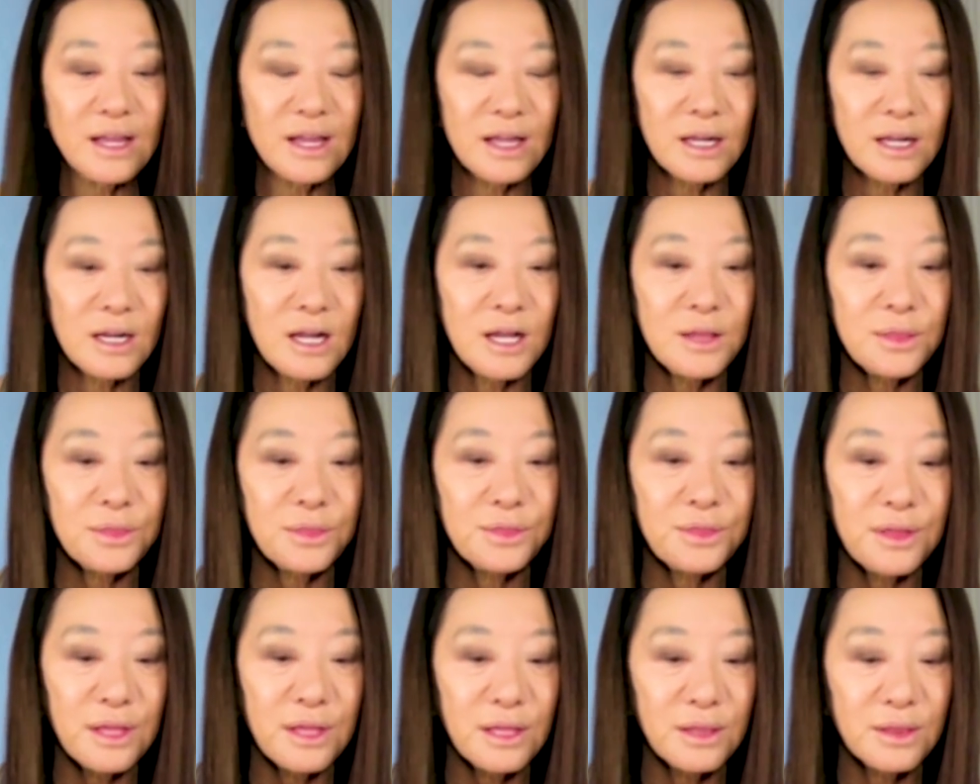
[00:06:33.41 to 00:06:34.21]
And I
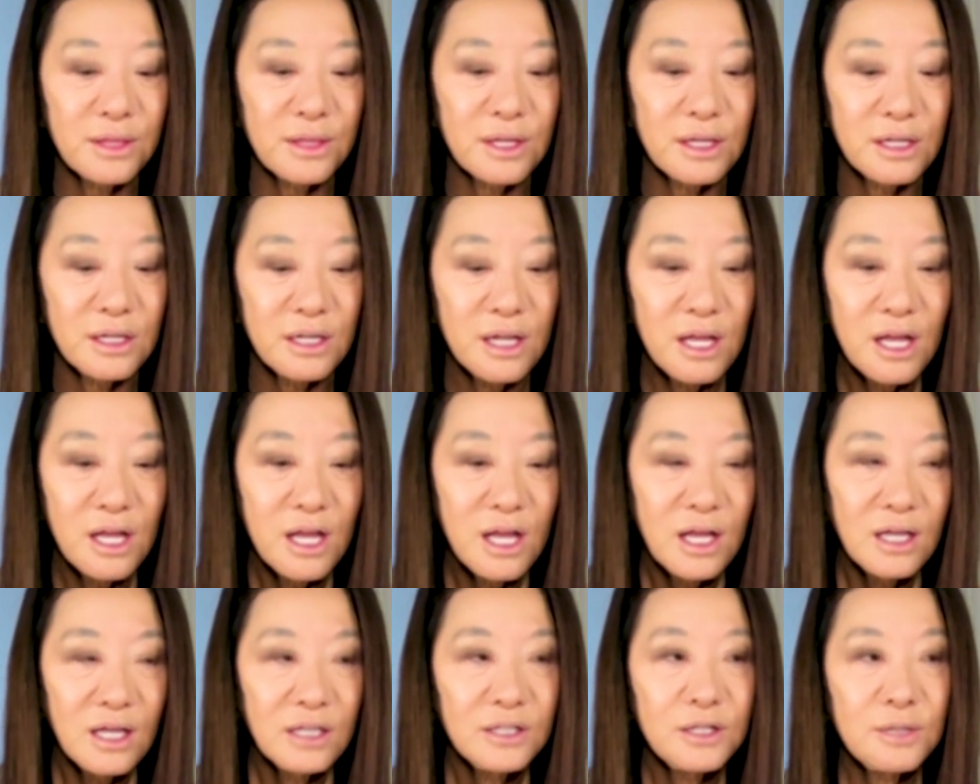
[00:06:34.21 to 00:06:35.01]
think that,
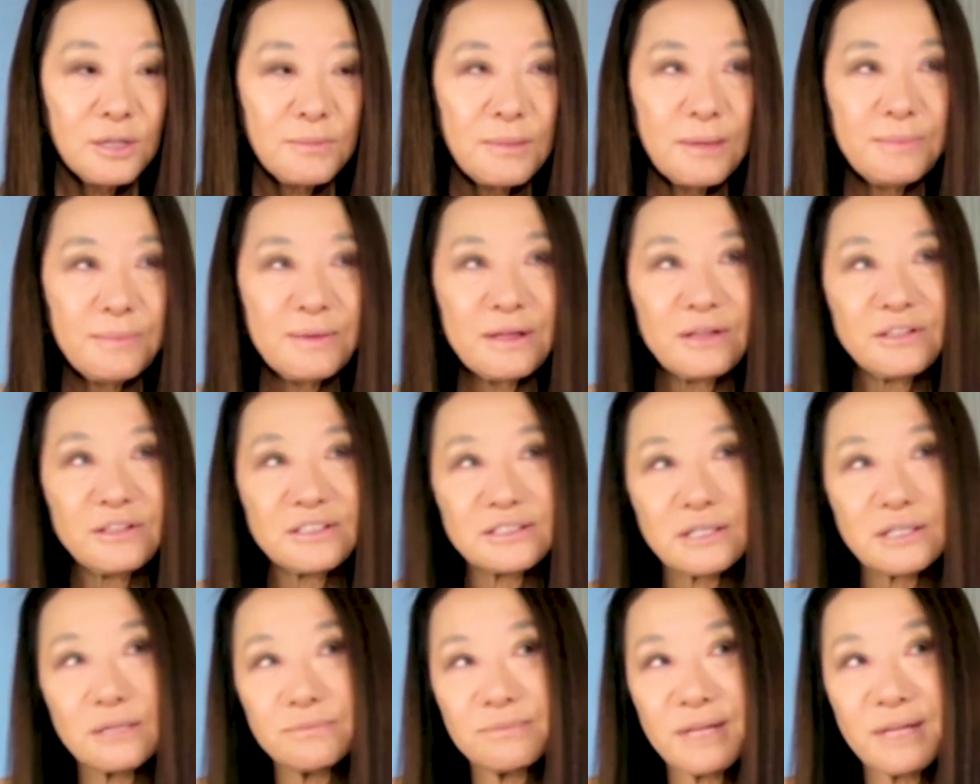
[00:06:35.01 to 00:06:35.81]
maybe in
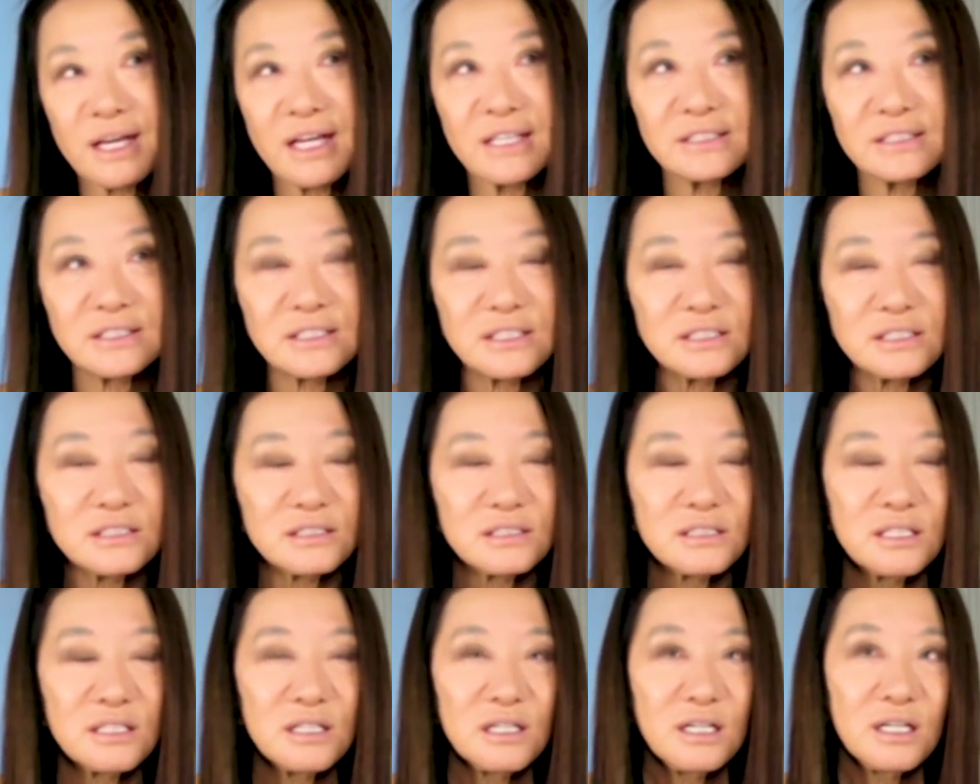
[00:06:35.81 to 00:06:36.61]
some cases
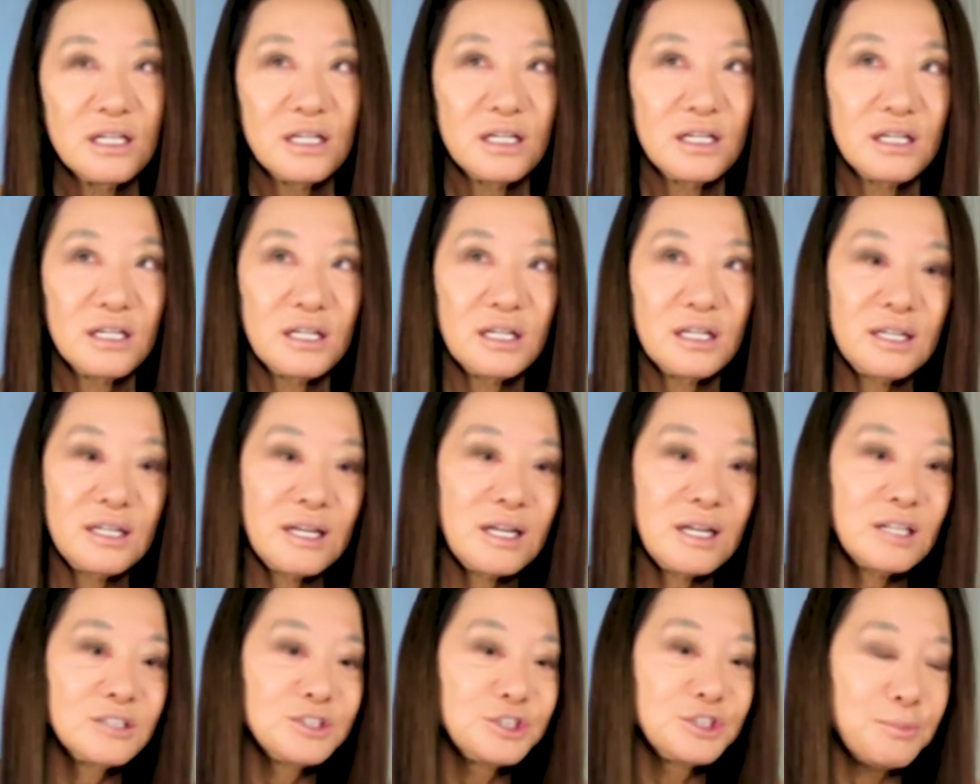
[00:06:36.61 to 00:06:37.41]
it
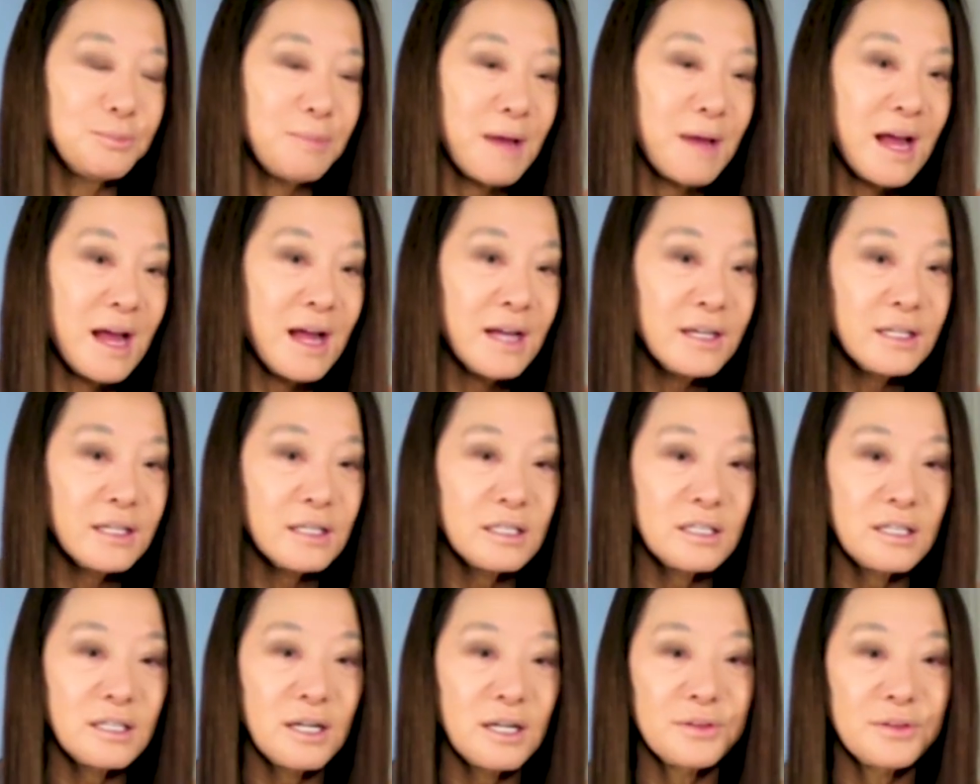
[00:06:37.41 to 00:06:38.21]
held you back, and
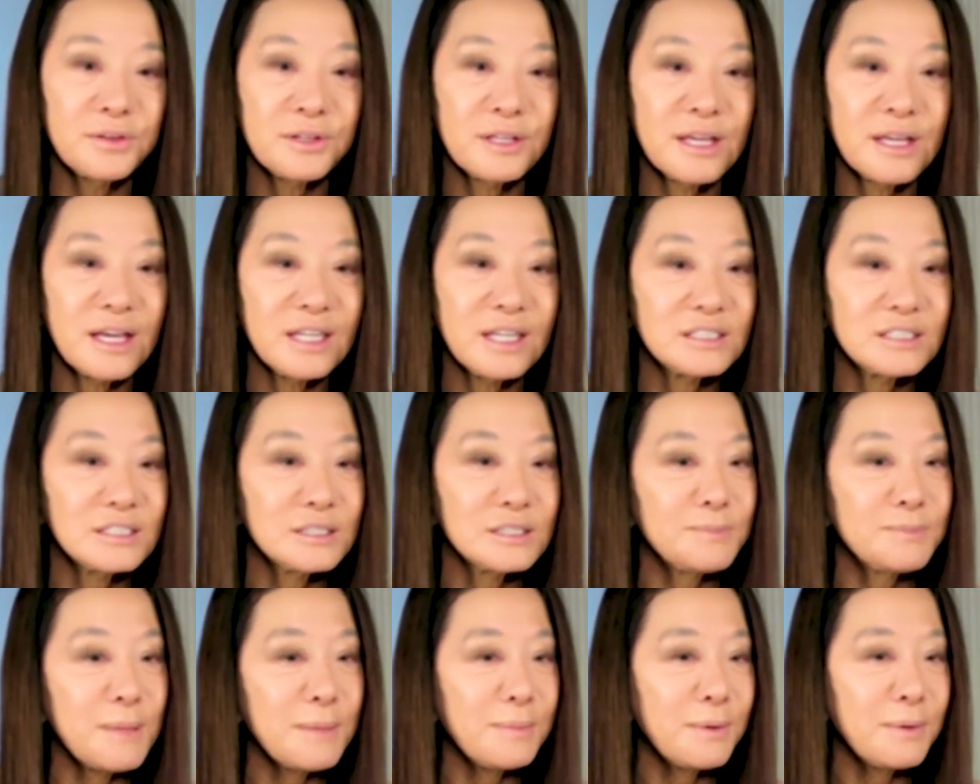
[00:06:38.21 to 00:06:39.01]
in other cases
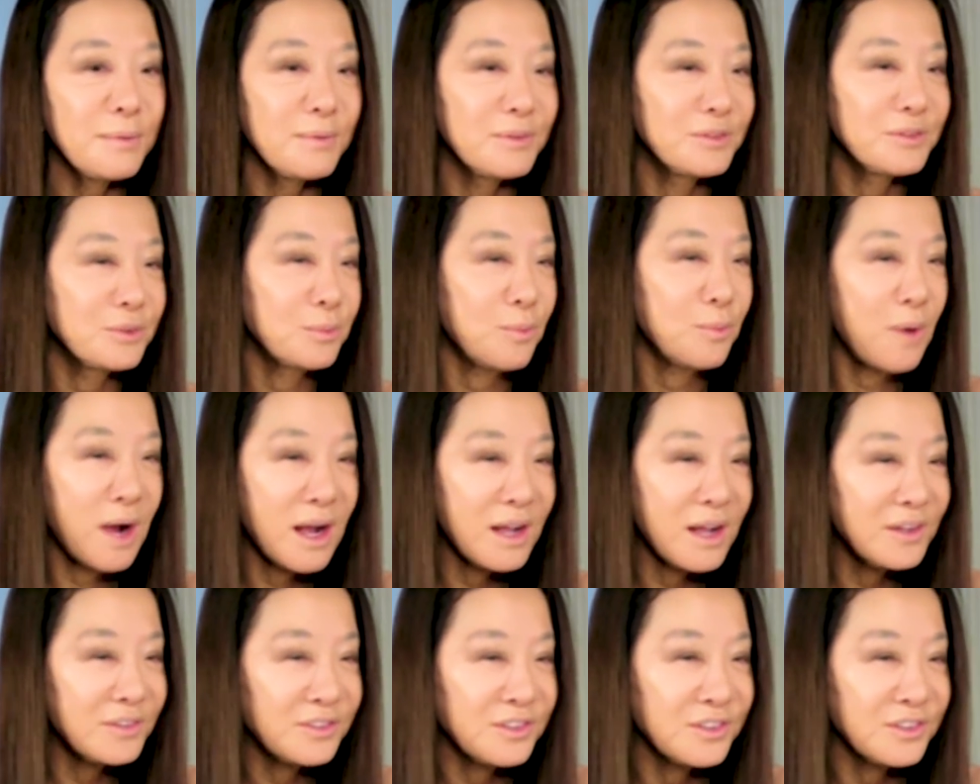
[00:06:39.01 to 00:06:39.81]
maybe it was a
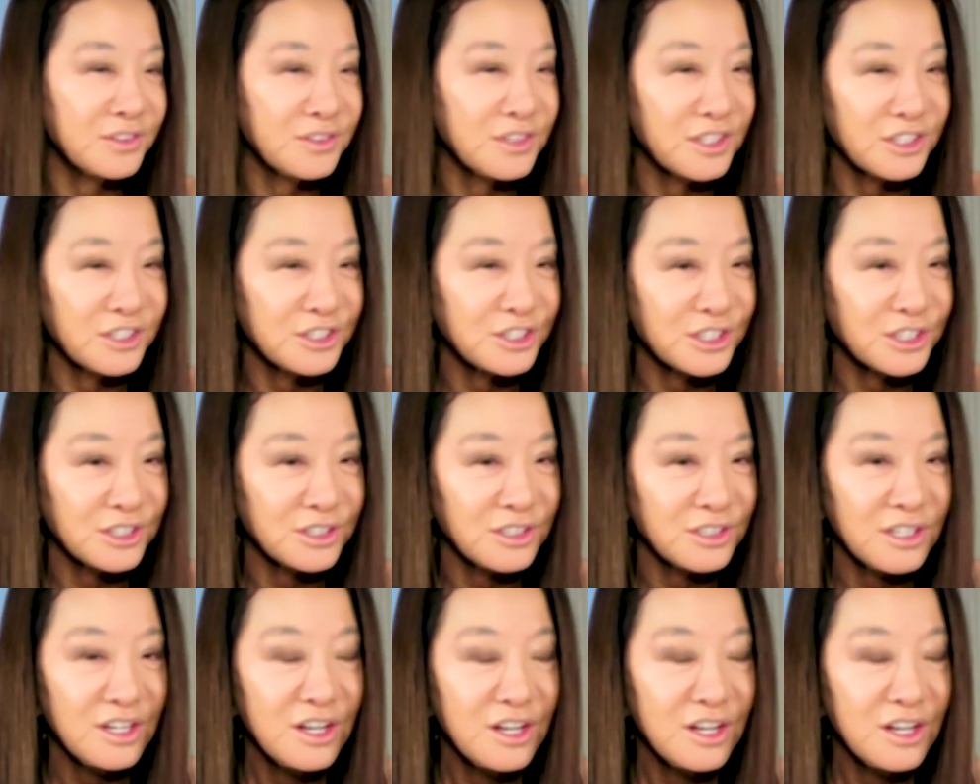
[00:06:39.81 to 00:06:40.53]
wise decision.